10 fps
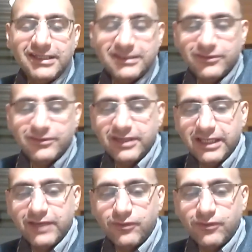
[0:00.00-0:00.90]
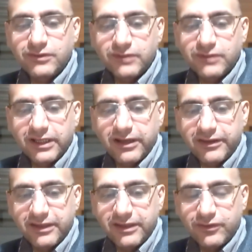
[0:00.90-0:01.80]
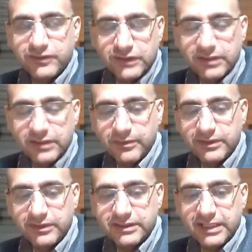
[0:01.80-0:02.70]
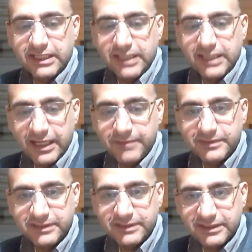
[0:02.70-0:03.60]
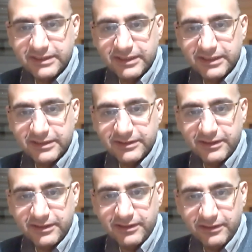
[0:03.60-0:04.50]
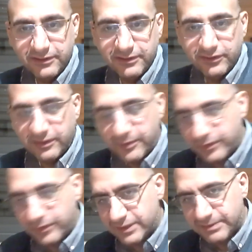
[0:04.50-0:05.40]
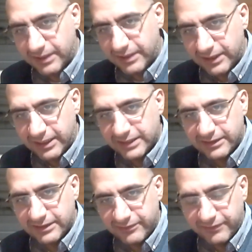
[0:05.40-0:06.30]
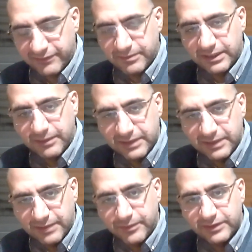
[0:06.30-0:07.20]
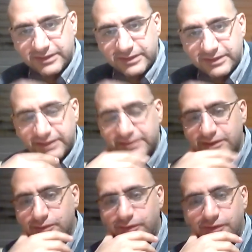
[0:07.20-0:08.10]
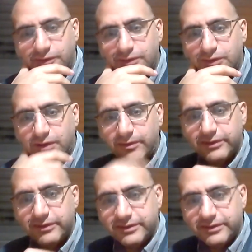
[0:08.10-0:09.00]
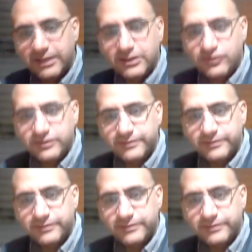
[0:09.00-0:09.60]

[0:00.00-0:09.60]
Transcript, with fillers: Do they are they concerned about Israeli Arabs inside Israel? Not about the West Bank and Gaza, different, but I mean about inside Israel, or they only talk about Israeli Jews?